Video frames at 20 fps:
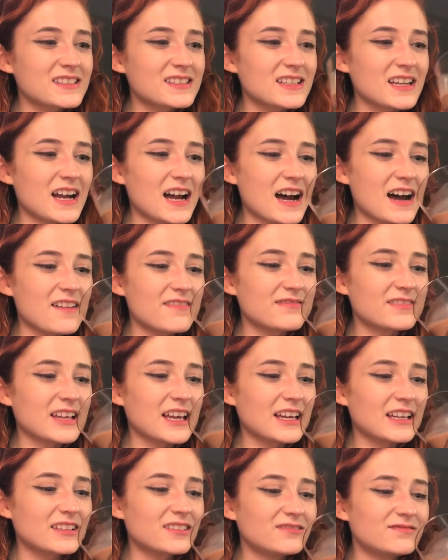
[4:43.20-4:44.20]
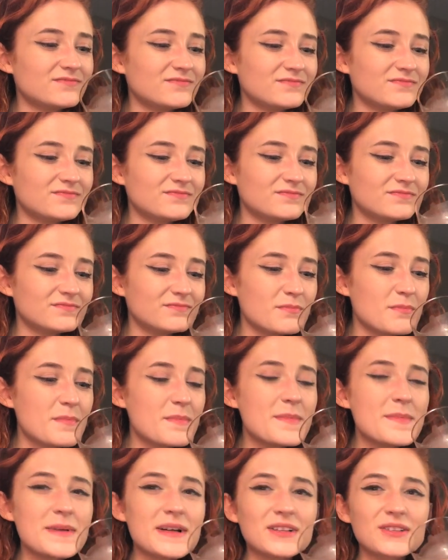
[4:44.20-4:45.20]
to have like
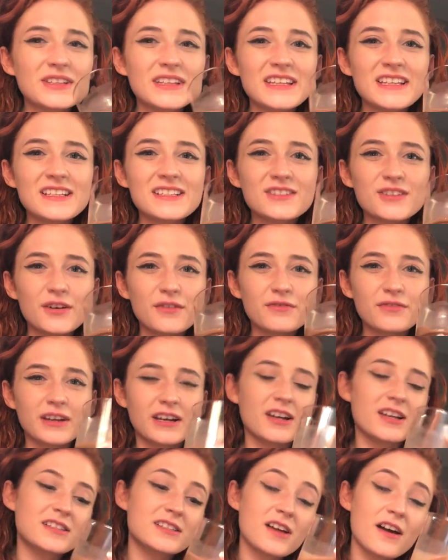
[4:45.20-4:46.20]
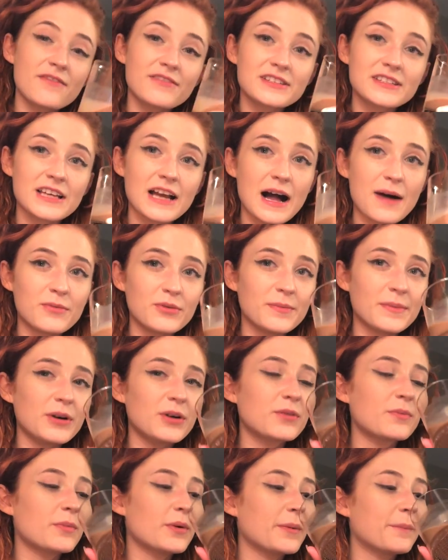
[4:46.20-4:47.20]
milky stuff in it. It's obviously almond
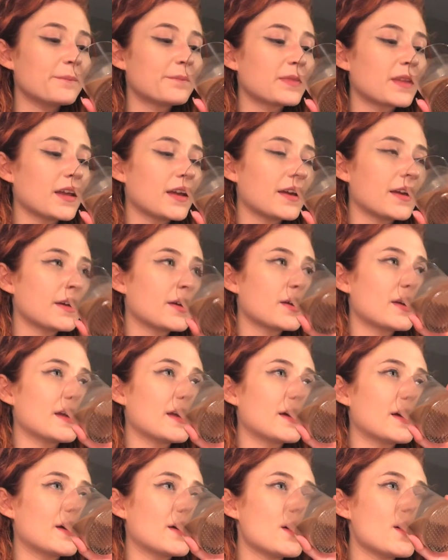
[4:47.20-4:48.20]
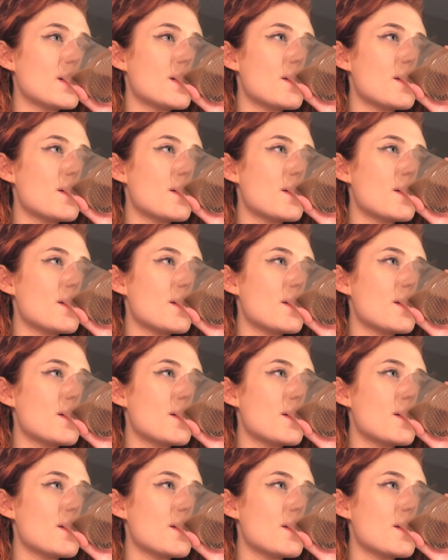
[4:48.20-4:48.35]
milk, but yeah.